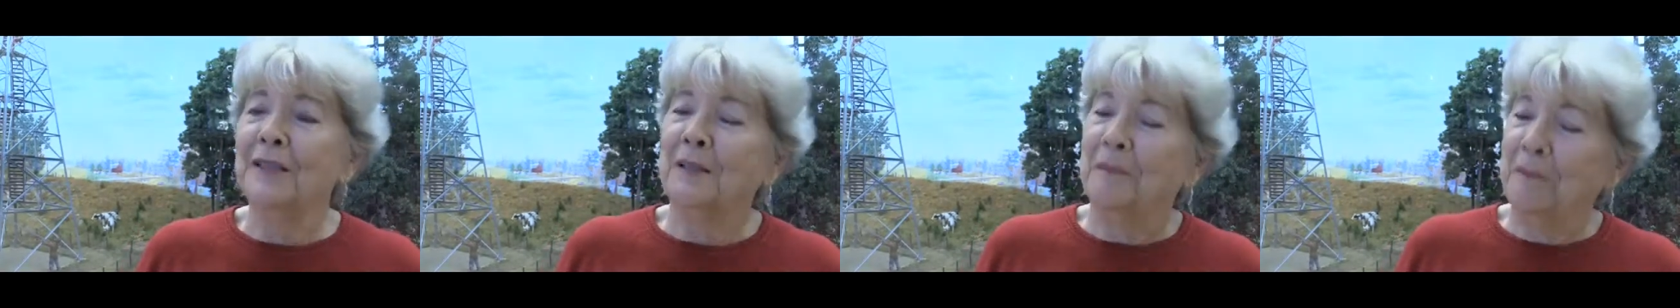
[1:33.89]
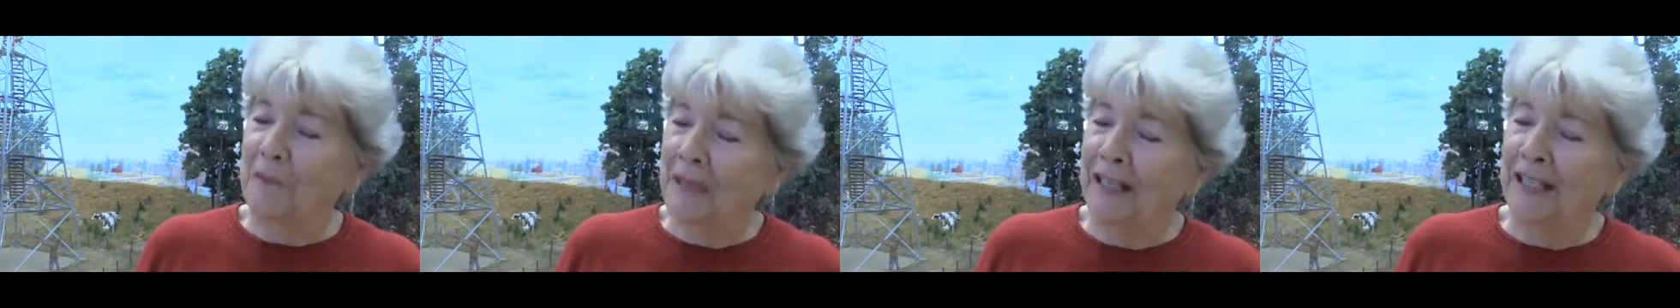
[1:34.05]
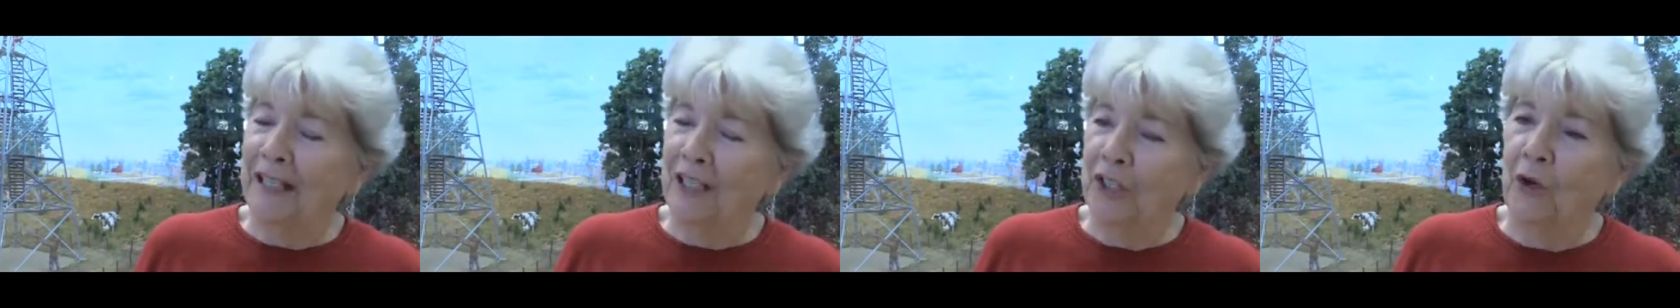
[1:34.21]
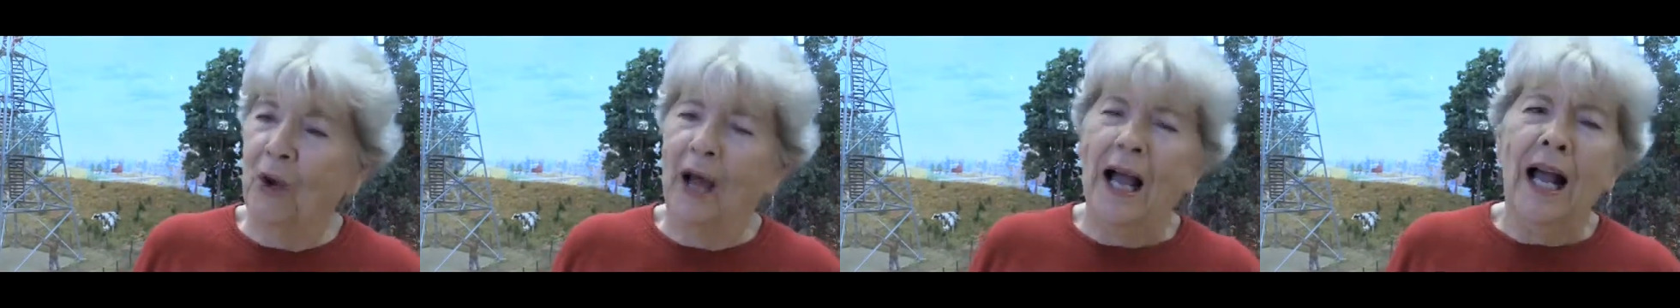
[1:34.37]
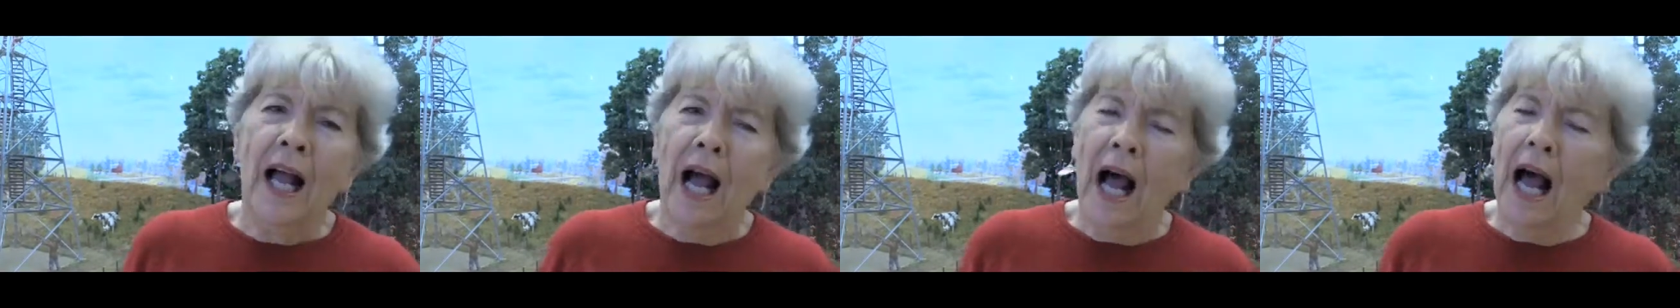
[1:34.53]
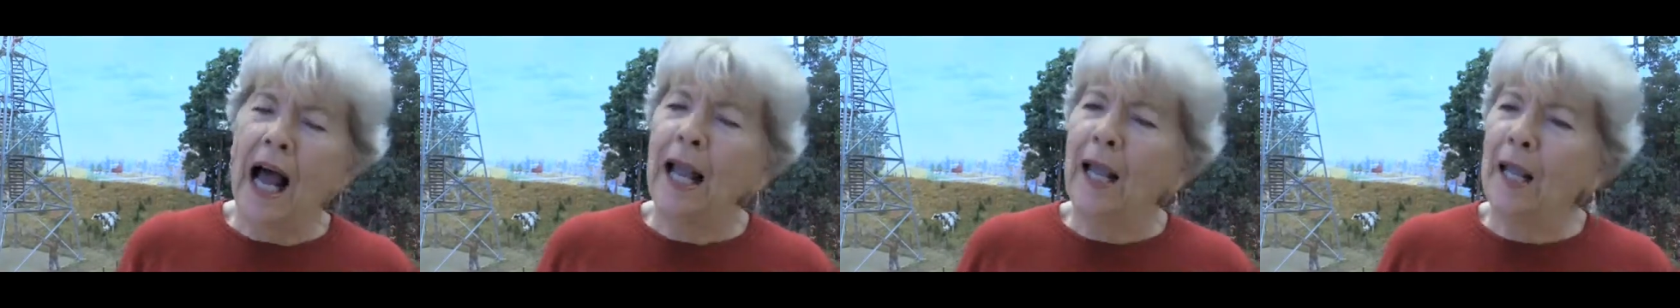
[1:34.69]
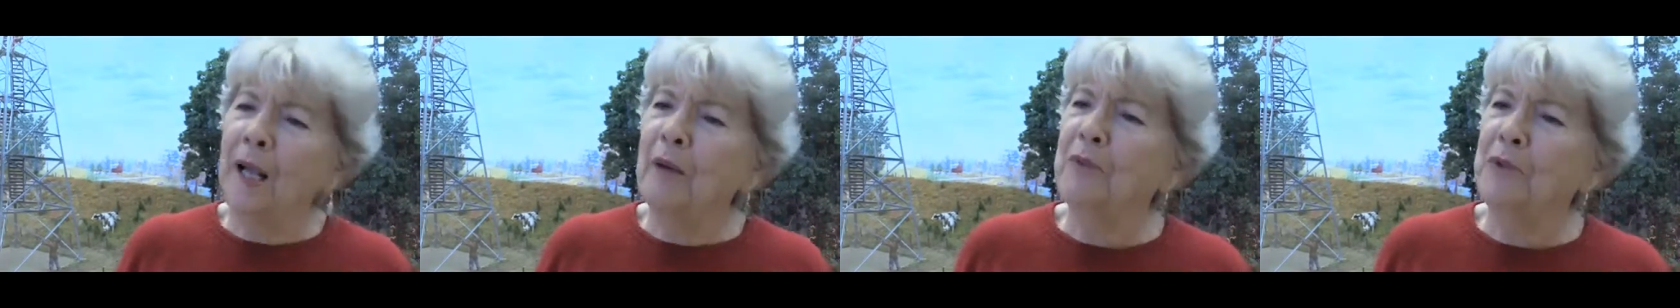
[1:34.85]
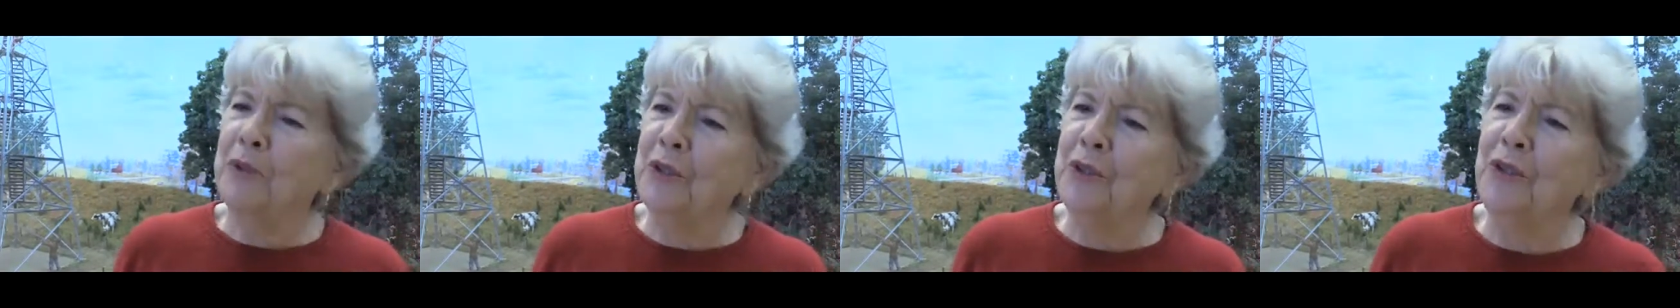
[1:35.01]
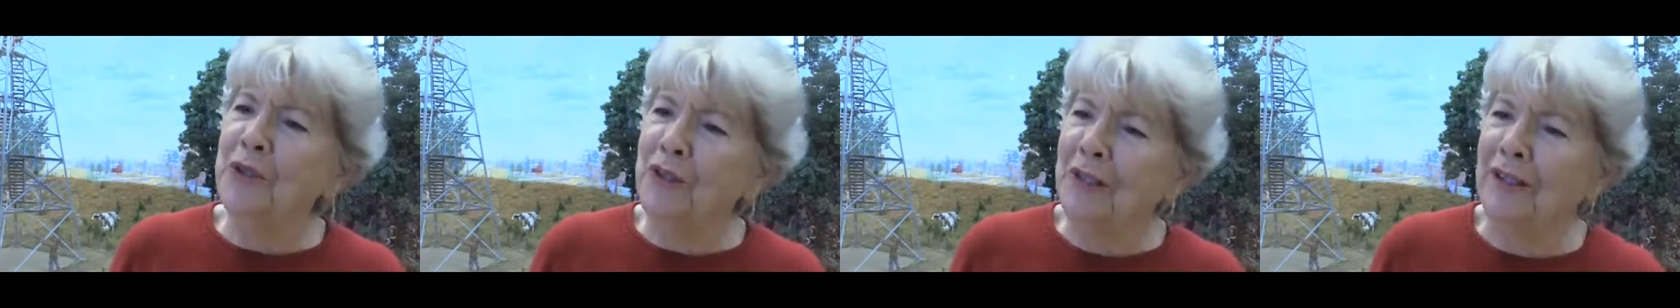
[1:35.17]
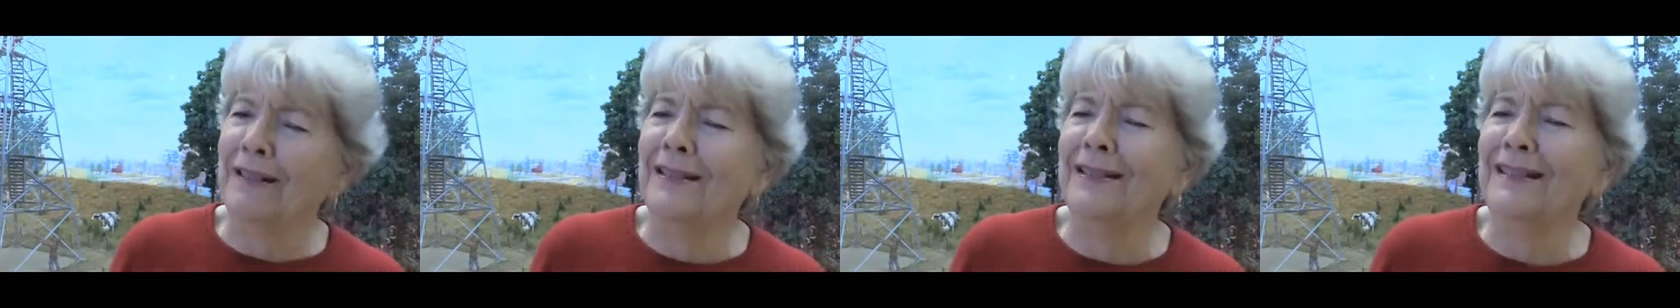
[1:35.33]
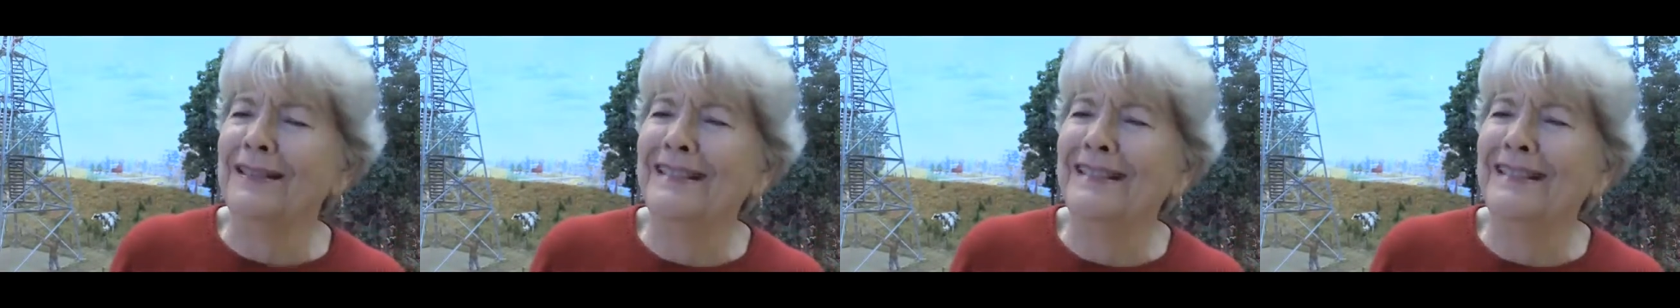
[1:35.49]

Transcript: somebody, I helped do this.